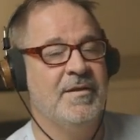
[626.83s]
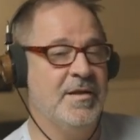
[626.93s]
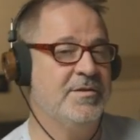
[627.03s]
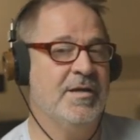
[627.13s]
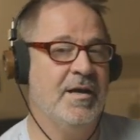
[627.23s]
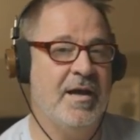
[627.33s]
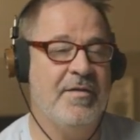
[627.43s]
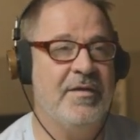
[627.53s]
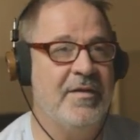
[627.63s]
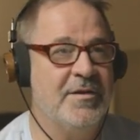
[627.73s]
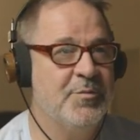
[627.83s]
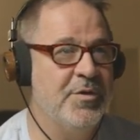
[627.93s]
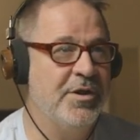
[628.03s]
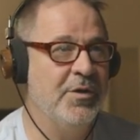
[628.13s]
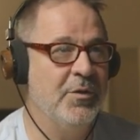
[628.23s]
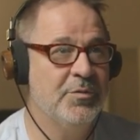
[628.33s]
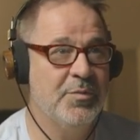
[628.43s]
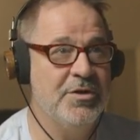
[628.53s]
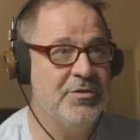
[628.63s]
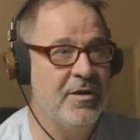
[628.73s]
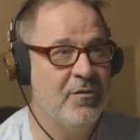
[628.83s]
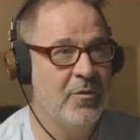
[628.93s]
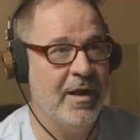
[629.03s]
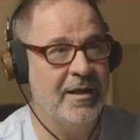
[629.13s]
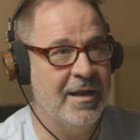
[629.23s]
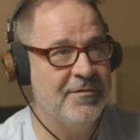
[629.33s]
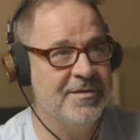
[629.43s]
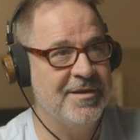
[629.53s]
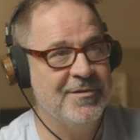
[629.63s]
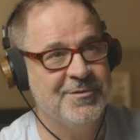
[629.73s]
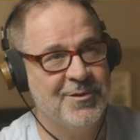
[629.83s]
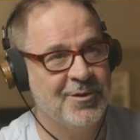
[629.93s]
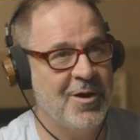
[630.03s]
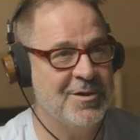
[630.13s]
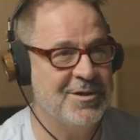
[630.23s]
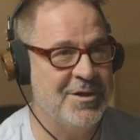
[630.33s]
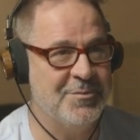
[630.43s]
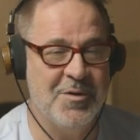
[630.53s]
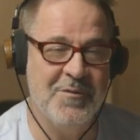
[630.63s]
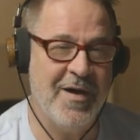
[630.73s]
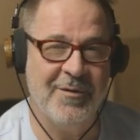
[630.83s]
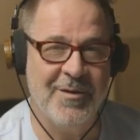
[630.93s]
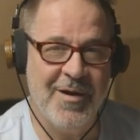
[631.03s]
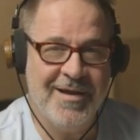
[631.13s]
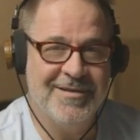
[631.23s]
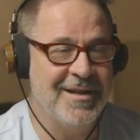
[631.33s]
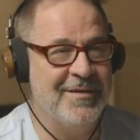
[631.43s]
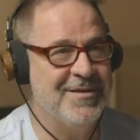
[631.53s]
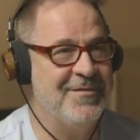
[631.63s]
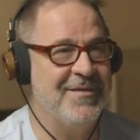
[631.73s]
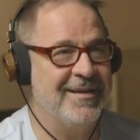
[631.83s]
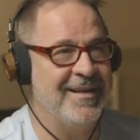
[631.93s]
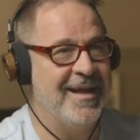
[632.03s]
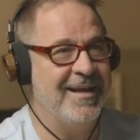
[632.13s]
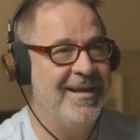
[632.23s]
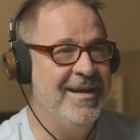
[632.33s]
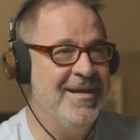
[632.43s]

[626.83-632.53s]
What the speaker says: I think that's pretty cool. It's pretty straightforward. Now, I love to see those little crosshairs move. I don't know. I just love stuff like that.